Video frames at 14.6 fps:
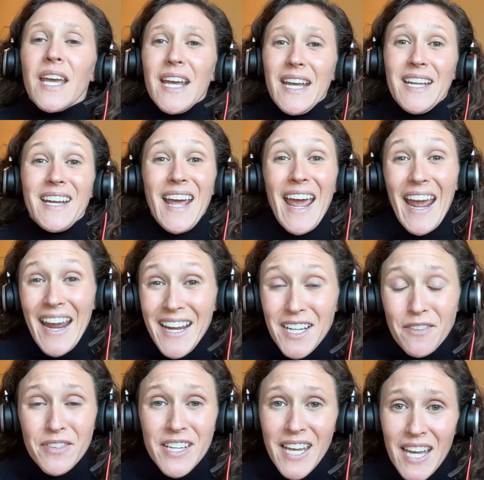in eight
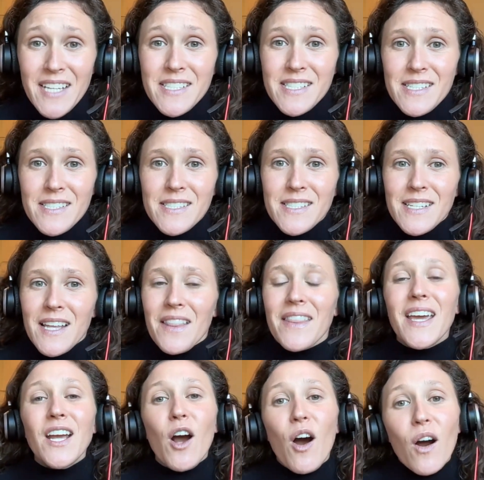of the cases,
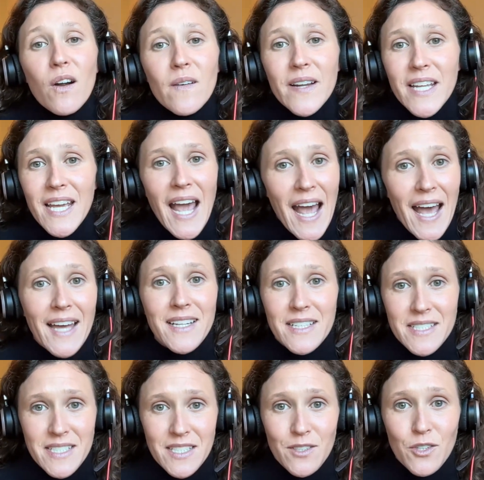they already had a
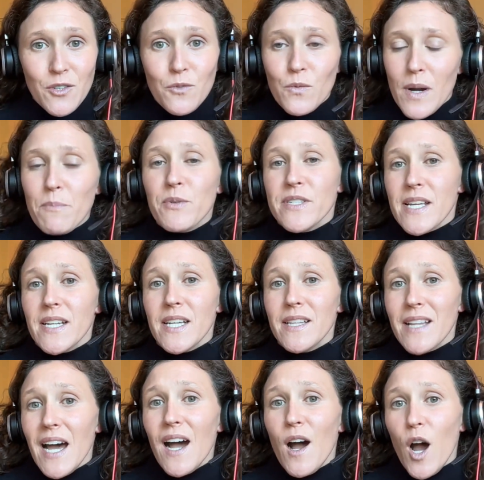deal representing
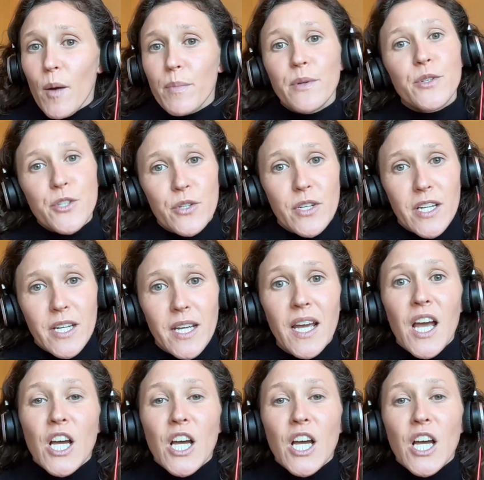that opportunity.